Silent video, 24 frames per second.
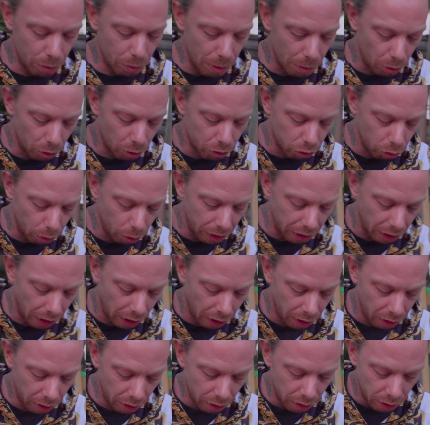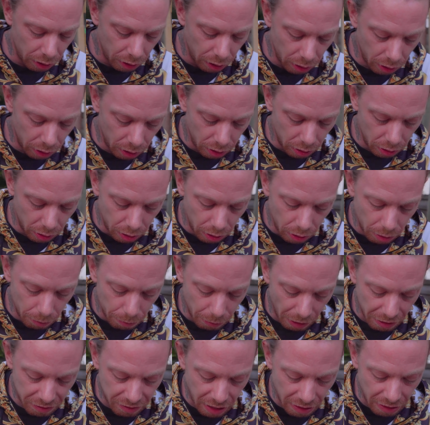bit more salt in there.
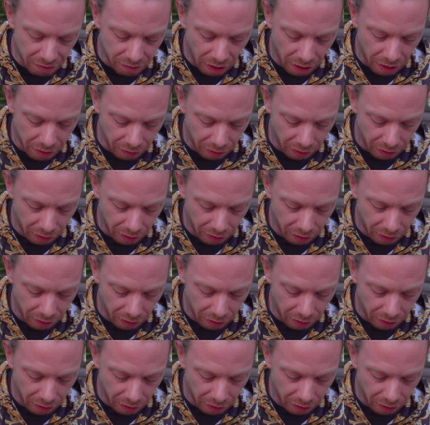10-10.